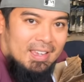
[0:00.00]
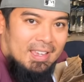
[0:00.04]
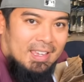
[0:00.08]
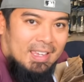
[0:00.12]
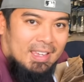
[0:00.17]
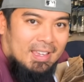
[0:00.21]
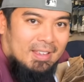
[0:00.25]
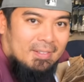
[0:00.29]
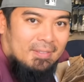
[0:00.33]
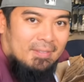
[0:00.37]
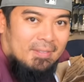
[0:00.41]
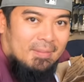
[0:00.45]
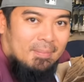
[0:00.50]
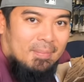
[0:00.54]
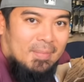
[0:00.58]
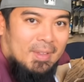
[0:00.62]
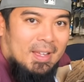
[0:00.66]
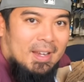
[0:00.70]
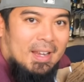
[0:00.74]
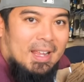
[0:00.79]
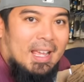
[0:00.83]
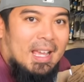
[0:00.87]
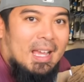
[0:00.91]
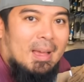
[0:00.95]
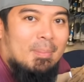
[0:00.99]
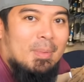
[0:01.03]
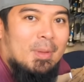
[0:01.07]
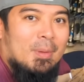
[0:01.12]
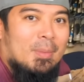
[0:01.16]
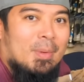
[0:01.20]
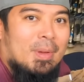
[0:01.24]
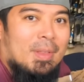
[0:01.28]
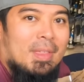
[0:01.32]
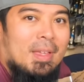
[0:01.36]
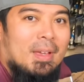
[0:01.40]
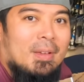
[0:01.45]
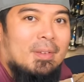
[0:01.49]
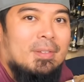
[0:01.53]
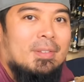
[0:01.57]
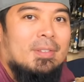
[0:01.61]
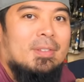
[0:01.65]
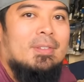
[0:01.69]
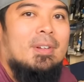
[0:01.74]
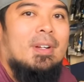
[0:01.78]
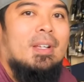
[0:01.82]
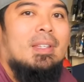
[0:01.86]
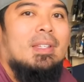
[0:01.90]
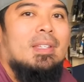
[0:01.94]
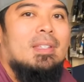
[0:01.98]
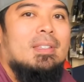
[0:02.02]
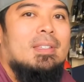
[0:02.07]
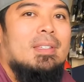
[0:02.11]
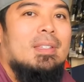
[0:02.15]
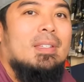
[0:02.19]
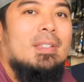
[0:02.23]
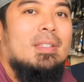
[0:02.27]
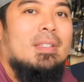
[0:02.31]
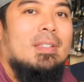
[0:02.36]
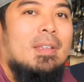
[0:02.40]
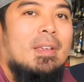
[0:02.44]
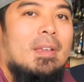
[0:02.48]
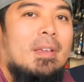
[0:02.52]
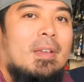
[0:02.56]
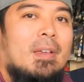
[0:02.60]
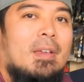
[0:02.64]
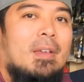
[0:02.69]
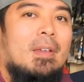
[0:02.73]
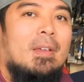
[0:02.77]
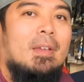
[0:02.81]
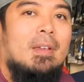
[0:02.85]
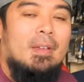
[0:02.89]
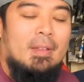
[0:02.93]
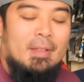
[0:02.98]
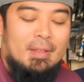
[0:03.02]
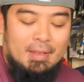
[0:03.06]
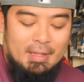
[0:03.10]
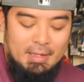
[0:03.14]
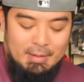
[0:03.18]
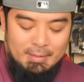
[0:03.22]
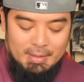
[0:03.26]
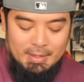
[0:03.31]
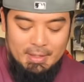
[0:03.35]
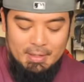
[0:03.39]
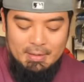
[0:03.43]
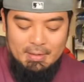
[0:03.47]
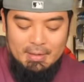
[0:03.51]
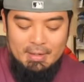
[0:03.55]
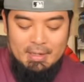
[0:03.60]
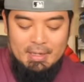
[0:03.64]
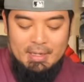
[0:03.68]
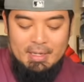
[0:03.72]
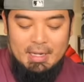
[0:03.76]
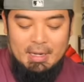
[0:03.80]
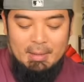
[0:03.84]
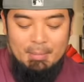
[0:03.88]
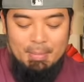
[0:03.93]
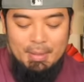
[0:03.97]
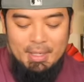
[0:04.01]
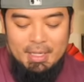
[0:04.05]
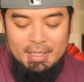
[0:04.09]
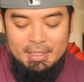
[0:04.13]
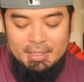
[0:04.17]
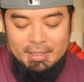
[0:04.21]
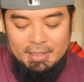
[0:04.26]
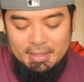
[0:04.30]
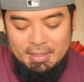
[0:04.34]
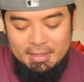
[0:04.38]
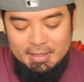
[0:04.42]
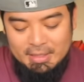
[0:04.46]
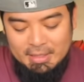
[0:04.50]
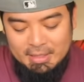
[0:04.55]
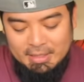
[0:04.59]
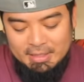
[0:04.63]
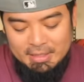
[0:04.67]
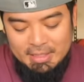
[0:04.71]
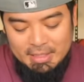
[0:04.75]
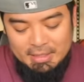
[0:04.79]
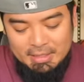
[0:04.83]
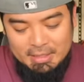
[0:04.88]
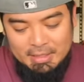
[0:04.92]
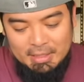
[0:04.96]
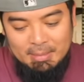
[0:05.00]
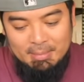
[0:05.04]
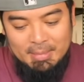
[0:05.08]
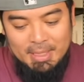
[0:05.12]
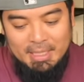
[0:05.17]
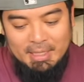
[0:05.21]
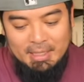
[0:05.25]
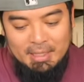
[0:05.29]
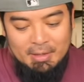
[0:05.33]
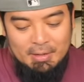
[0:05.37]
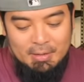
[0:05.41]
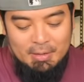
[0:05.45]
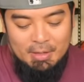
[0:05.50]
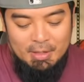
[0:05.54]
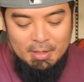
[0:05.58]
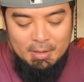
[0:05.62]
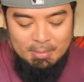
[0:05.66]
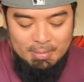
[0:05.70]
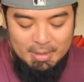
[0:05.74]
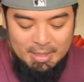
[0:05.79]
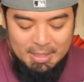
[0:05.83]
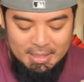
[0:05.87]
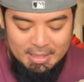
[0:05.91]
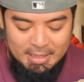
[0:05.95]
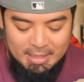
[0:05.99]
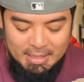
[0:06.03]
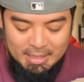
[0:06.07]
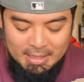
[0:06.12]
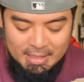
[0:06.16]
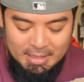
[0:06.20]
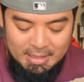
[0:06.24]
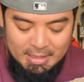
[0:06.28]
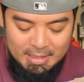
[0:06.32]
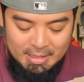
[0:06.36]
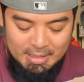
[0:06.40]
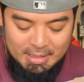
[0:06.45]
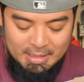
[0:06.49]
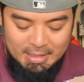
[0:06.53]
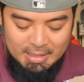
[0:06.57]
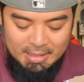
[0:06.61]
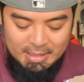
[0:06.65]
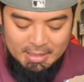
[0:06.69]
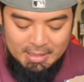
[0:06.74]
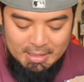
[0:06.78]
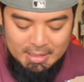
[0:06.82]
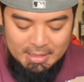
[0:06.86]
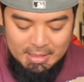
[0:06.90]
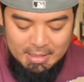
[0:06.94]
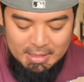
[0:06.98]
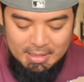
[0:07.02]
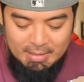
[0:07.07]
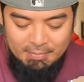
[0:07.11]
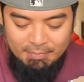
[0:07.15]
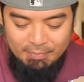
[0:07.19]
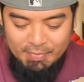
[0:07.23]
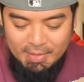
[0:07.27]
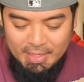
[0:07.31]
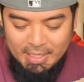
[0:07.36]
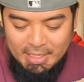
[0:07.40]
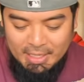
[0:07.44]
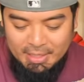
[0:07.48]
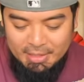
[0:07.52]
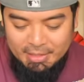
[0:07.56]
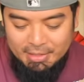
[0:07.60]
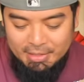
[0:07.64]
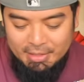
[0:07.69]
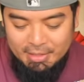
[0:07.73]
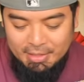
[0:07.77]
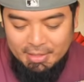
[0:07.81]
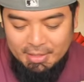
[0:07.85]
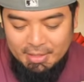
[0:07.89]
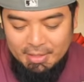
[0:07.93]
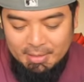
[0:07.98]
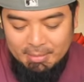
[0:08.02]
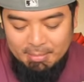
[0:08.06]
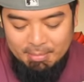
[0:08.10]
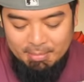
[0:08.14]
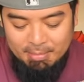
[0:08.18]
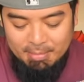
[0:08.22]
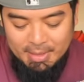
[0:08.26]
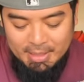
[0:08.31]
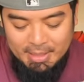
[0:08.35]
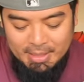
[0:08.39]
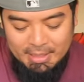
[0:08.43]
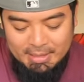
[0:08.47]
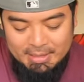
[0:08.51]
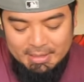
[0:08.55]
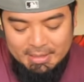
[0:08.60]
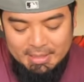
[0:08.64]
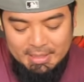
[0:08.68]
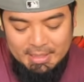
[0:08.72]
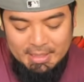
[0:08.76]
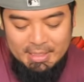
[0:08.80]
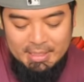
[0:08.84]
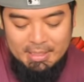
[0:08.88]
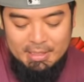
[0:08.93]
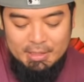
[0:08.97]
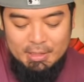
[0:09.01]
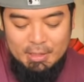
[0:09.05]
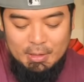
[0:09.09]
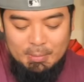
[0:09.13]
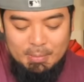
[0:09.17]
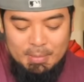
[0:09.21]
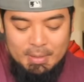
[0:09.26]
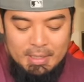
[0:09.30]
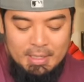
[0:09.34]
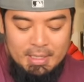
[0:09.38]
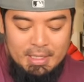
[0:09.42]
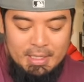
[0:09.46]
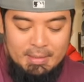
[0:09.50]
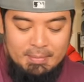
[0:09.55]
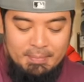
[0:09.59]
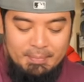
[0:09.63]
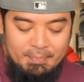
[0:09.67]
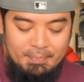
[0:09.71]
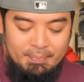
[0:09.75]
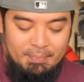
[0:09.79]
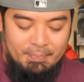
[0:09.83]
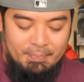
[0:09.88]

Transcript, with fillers: I'm not happy with how straight this is. There we go. I'm pretty sure it's a stencil of my logo, but I'm not sure. But let's see. Let's open it up.